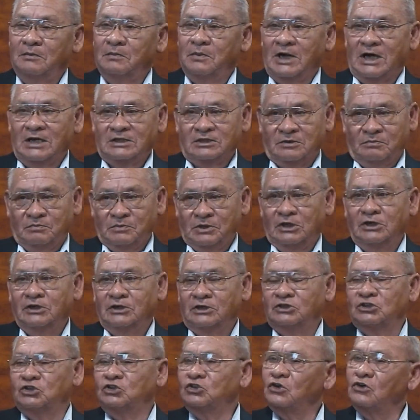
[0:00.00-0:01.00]

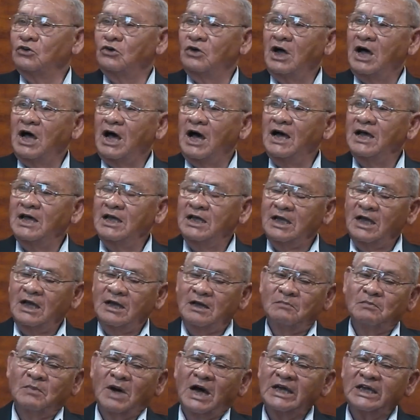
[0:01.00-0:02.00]
possibility. So I,
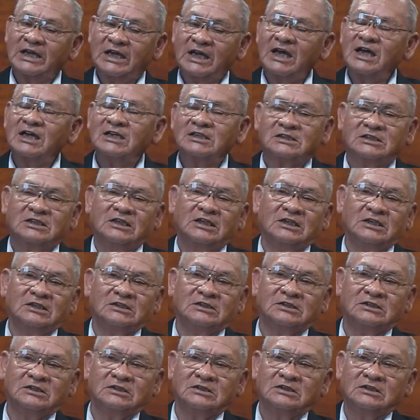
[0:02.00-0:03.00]
my guess
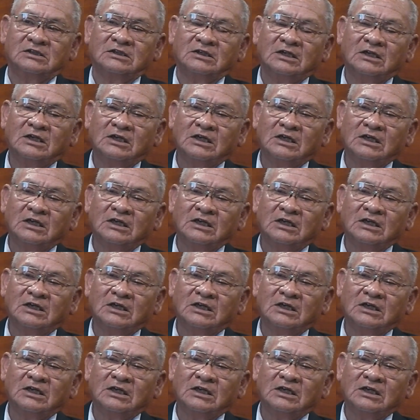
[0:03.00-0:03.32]
is